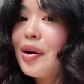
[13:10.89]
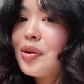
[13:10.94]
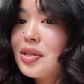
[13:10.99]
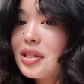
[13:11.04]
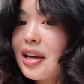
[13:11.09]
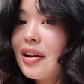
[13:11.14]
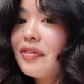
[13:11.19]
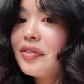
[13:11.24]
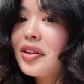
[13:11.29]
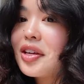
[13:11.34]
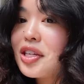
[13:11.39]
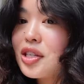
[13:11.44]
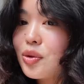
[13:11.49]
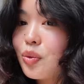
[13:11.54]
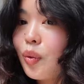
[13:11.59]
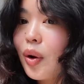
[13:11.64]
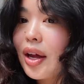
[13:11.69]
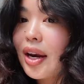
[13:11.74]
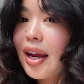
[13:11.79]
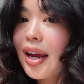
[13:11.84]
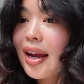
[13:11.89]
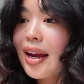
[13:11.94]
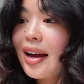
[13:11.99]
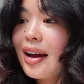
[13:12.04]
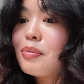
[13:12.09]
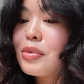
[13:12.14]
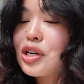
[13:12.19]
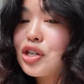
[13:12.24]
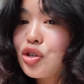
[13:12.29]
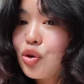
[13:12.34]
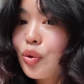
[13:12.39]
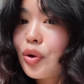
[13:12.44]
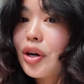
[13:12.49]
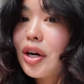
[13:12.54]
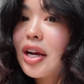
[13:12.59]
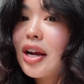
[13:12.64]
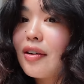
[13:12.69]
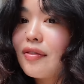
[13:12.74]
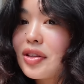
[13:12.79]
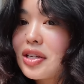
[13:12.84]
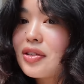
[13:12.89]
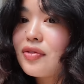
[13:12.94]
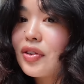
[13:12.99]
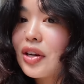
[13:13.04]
I was definitely sweating majority of this